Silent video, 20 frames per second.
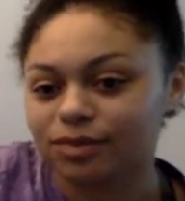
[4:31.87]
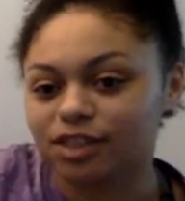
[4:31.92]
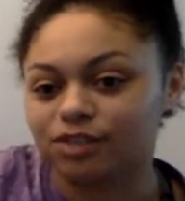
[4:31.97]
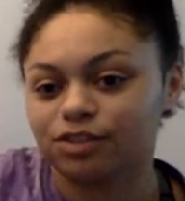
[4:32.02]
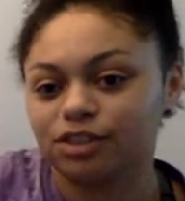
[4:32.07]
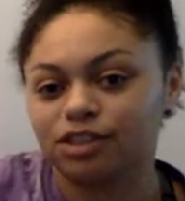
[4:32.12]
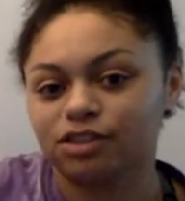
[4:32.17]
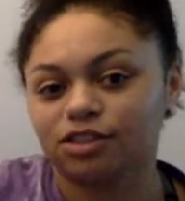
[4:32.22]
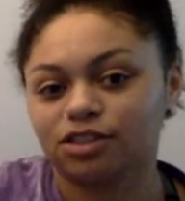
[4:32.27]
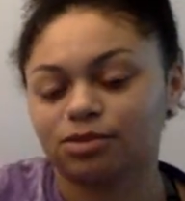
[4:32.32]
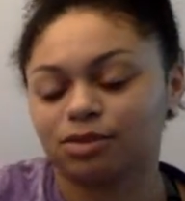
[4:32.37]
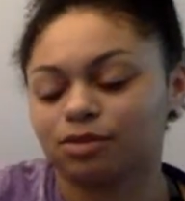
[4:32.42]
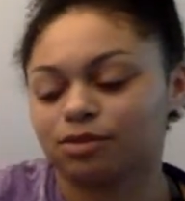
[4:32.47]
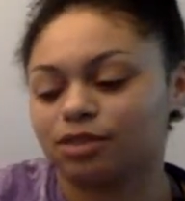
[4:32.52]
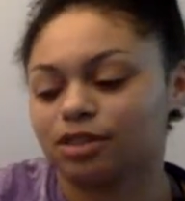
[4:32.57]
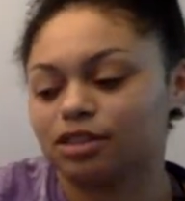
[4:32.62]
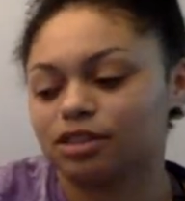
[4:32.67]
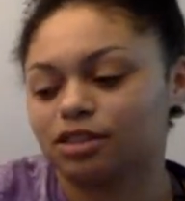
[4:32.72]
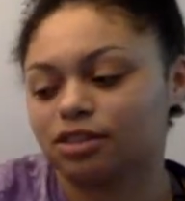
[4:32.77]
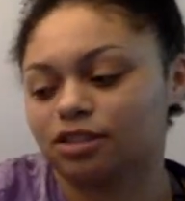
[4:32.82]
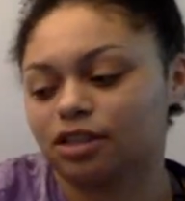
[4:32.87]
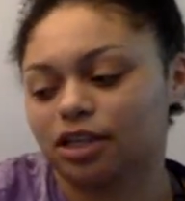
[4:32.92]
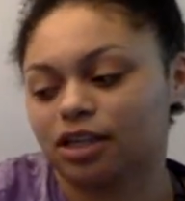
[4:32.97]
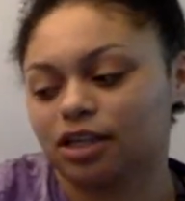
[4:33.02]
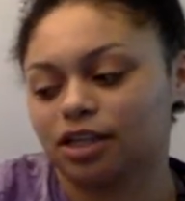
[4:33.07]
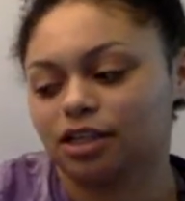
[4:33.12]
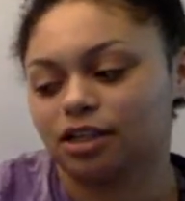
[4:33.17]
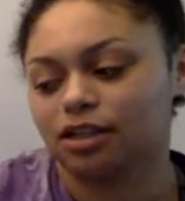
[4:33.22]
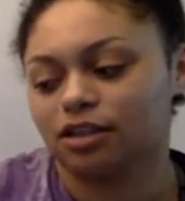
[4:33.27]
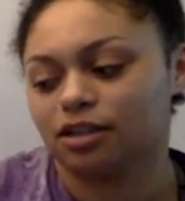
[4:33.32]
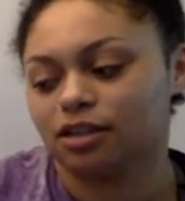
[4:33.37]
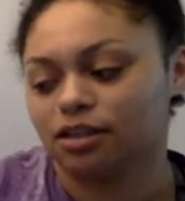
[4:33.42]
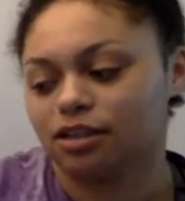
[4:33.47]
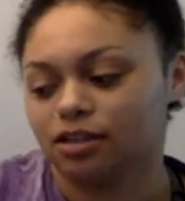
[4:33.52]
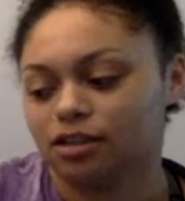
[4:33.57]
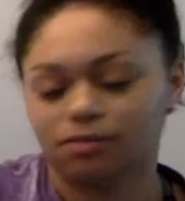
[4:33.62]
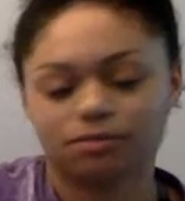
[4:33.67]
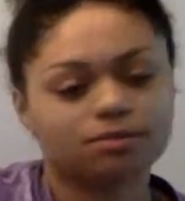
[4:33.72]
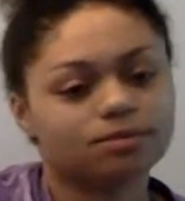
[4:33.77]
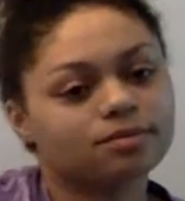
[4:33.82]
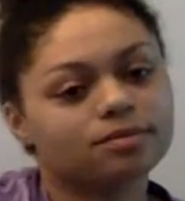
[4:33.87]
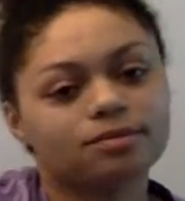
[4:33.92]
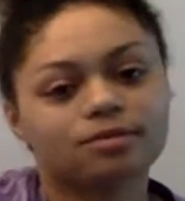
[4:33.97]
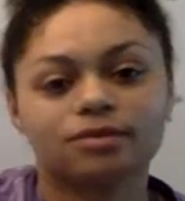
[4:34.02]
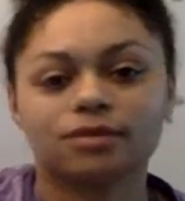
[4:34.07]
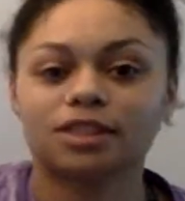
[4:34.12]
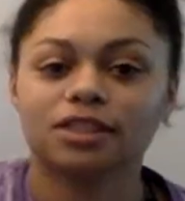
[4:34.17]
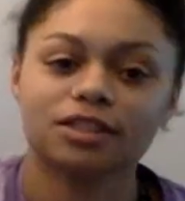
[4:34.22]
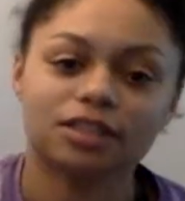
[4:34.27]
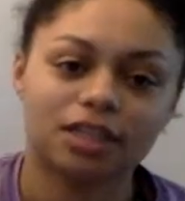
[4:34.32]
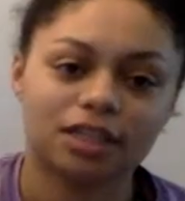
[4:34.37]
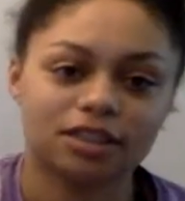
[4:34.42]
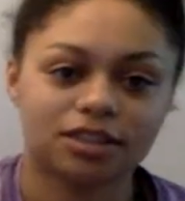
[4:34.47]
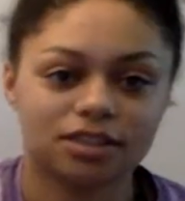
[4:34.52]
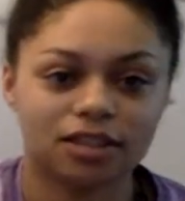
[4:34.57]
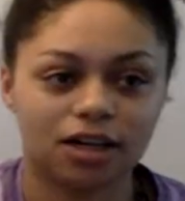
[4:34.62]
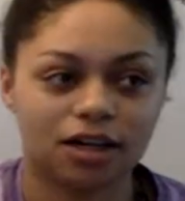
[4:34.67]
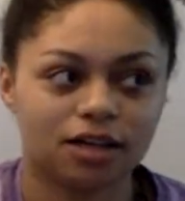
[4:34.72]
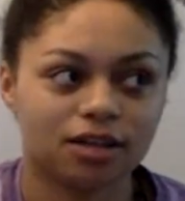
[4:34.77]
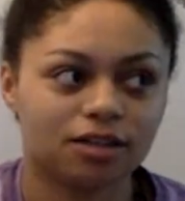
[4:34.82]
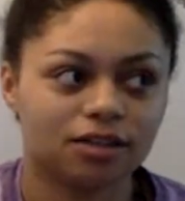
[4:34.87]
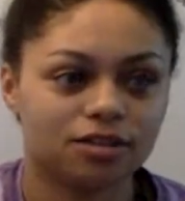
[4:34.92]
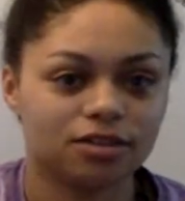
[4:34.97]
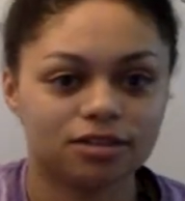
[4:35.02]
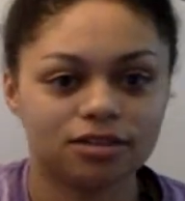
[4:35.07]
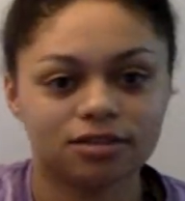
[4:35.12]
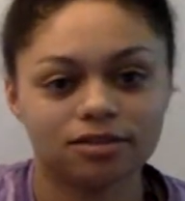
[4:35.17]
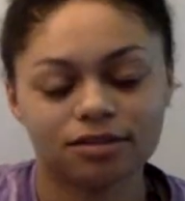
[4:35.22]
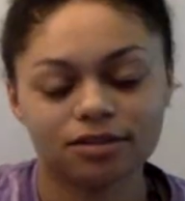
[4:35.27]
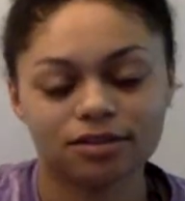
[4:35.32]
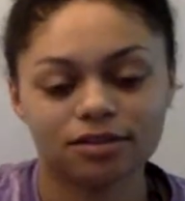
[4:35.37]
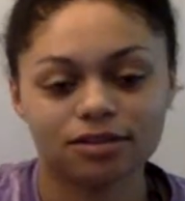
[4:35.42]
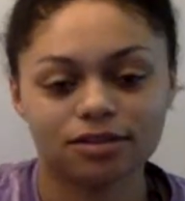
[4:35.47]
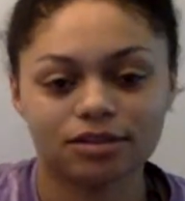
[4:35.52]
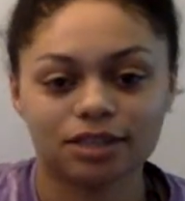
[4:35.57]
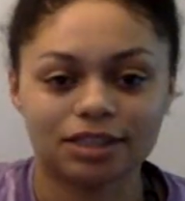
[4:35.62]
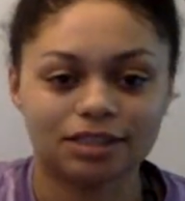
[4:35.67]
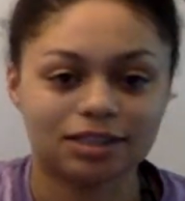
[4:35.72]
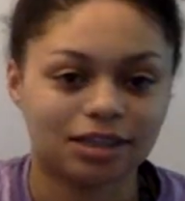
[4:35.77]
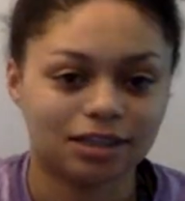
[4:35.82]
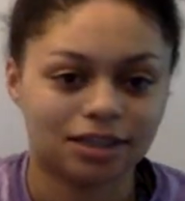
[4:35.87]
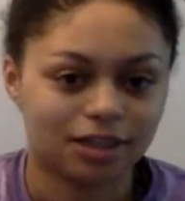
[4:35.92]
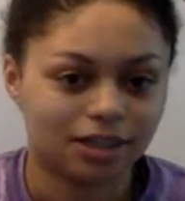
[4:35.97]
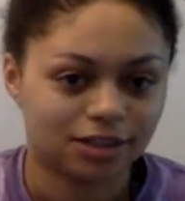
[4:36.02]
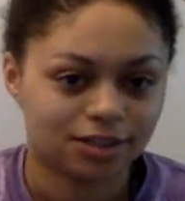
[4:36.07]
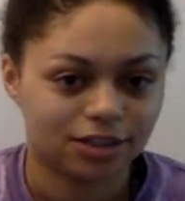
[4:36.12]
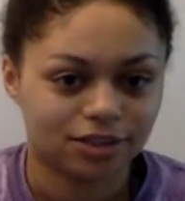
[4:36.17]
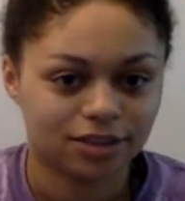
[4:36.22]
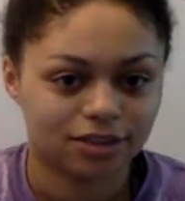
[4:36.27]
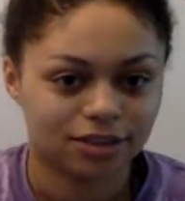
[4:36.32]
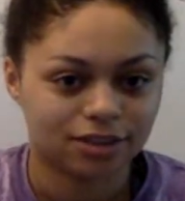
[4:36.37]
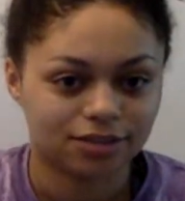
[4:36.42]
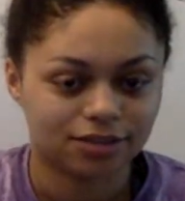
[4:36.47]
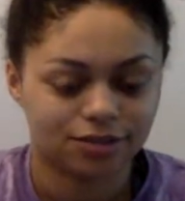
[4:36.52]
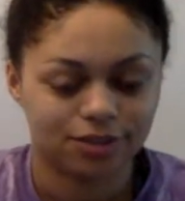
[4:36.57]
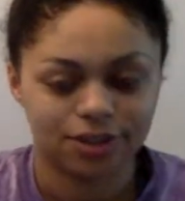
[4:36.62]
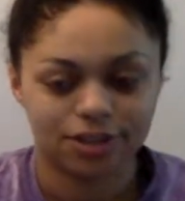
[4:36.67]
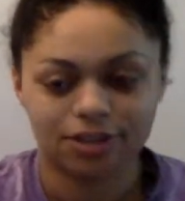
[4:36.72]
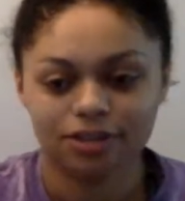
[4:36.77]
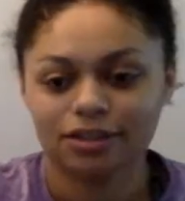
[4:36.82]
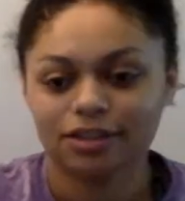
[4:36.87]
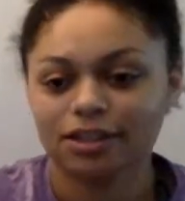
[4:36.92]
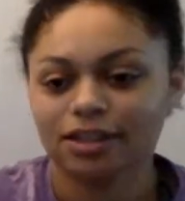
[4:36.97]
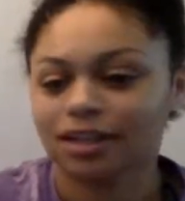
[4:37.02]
The reusable ones. Okay, that's not the answer I was looking for.